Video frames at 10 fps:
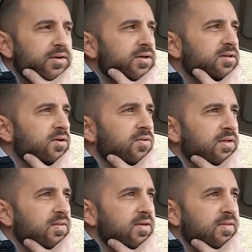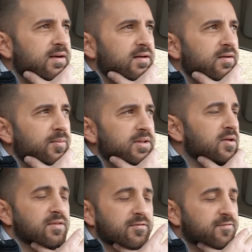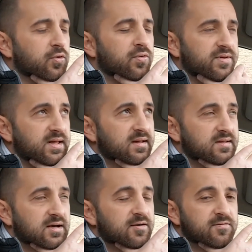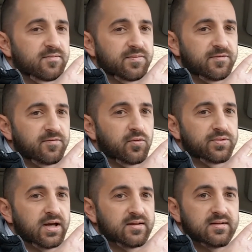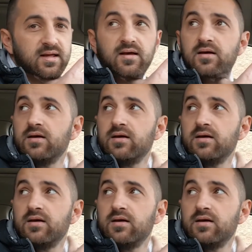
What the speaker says: so they think, the fool says stuff, the fool doesn't say.